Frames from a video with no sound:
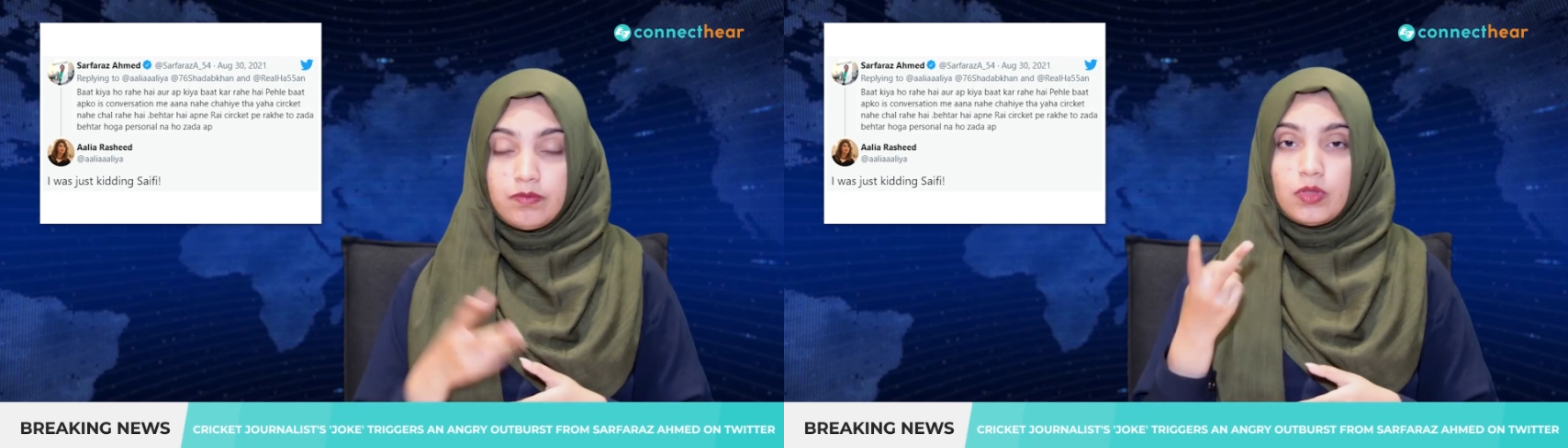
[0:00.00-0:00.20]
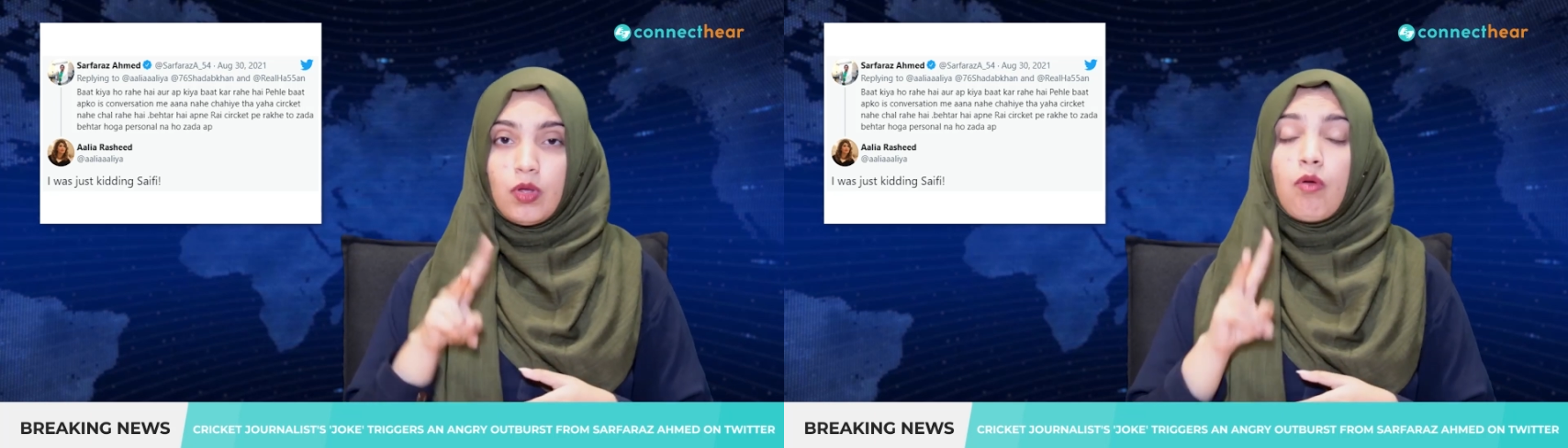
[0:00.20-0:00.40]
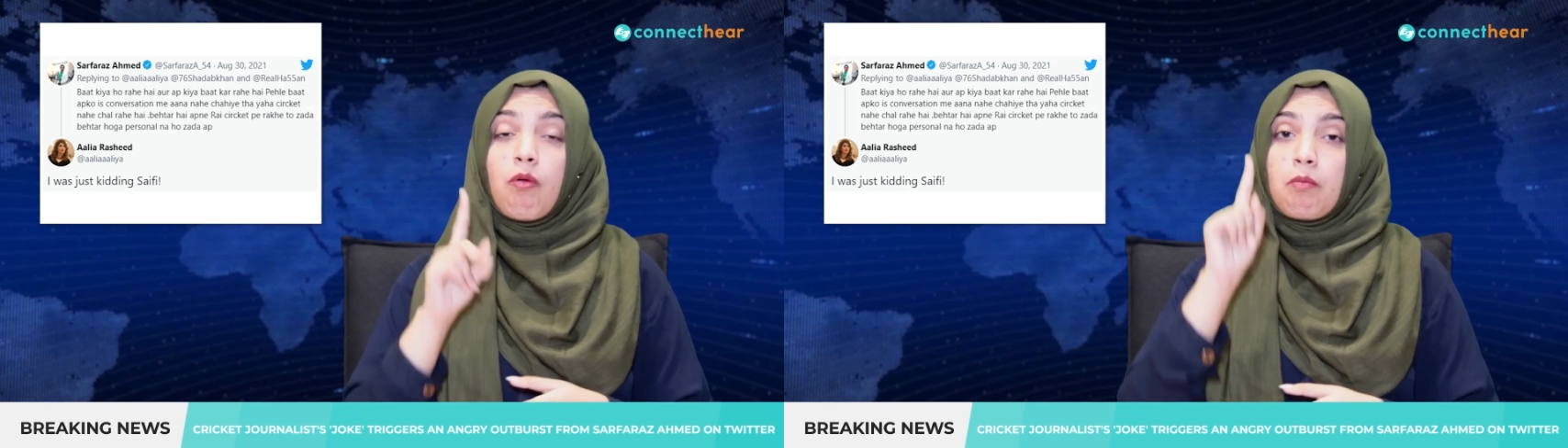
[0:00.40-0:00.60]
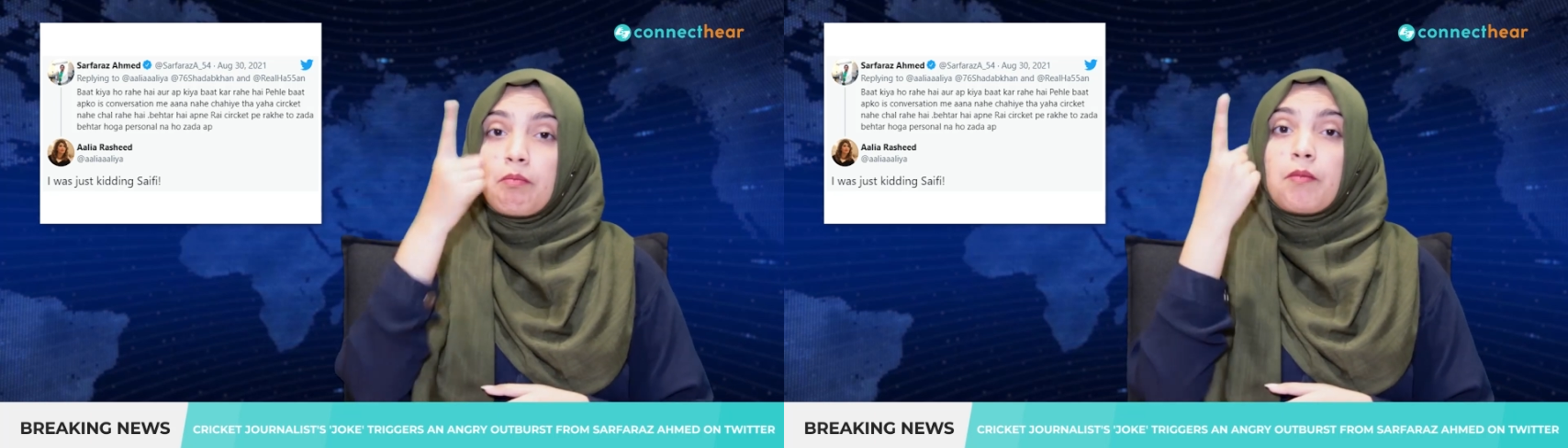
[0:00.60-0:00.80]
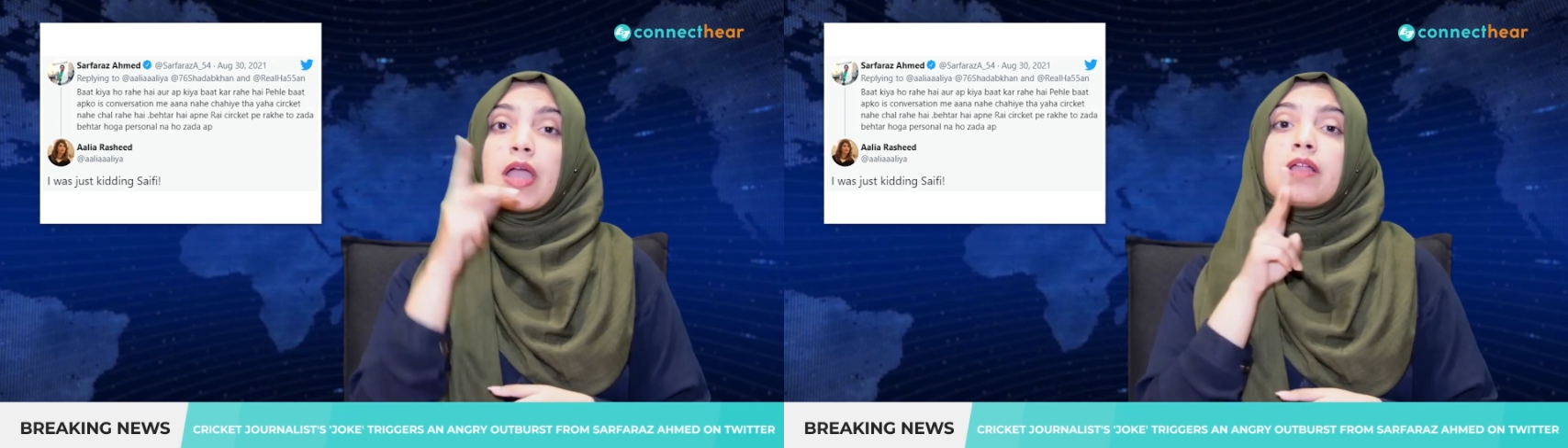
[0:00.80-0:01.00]
First of
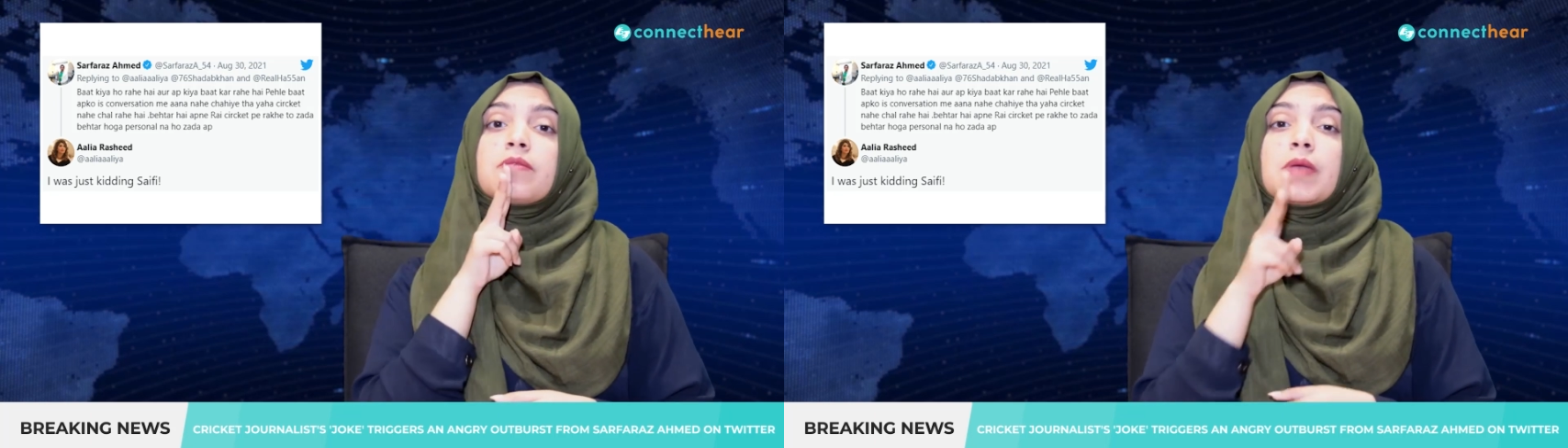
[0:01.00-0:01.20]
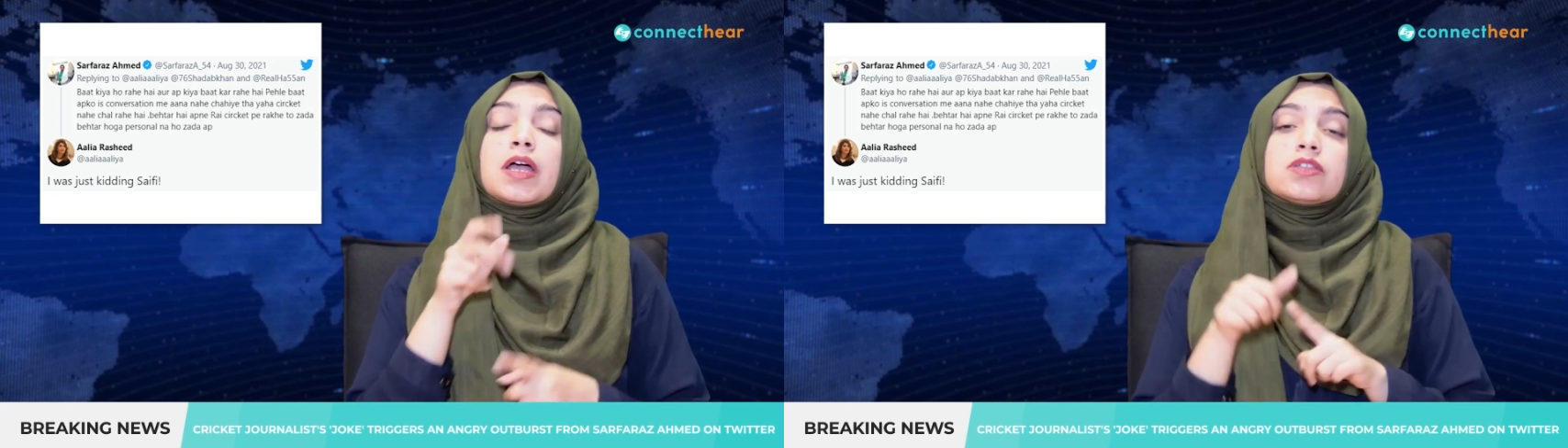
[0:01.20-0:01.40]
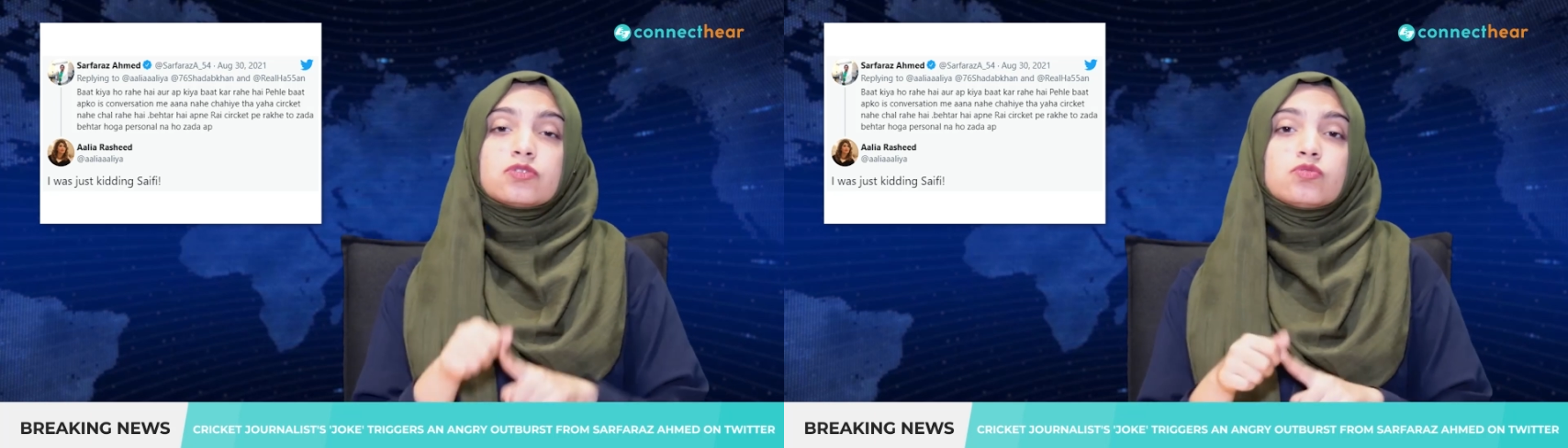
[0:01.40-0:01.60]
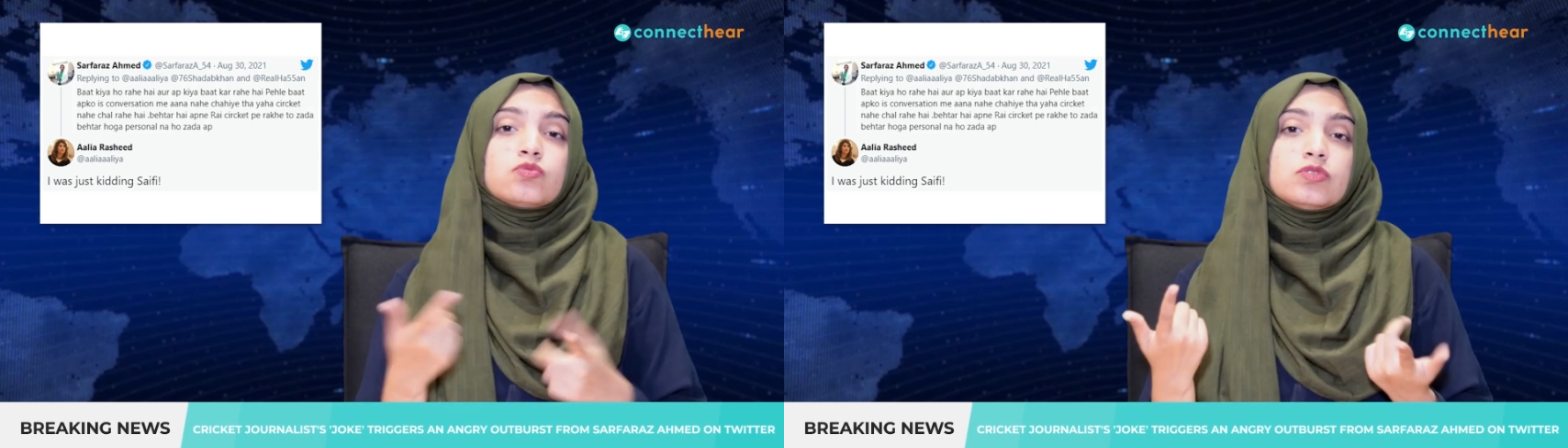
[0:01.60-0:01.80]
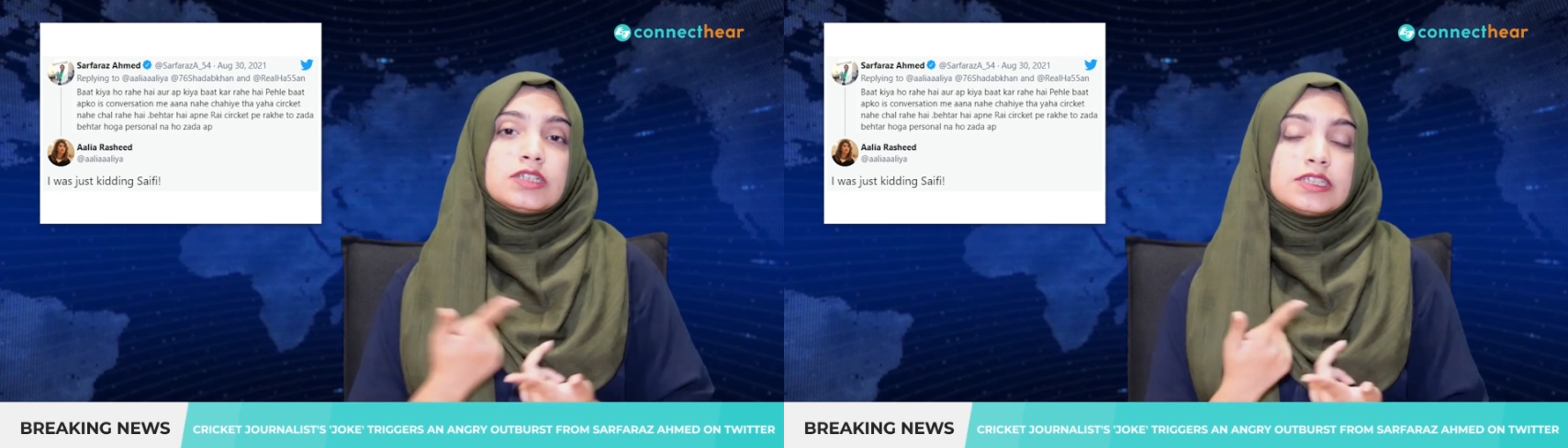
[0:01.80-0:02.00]
all, you should not be